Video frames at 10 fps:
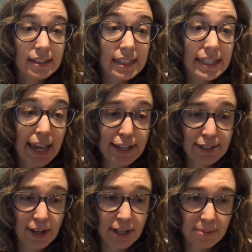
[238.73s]

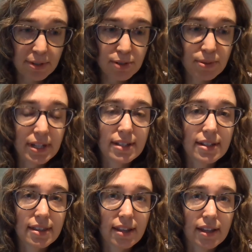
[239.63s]
liaison
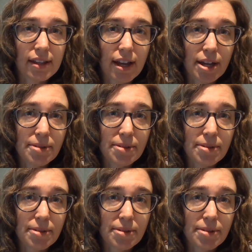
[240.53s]
between the